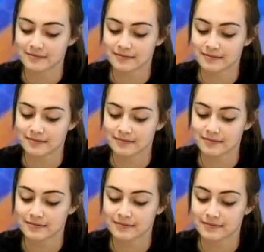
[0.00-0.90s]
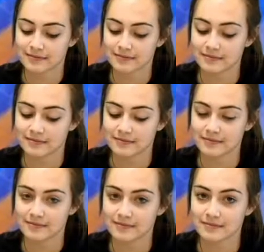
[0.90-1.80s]

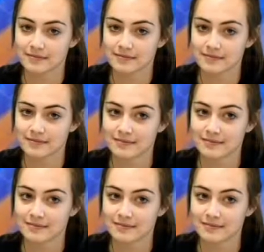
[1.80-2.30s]
(silent)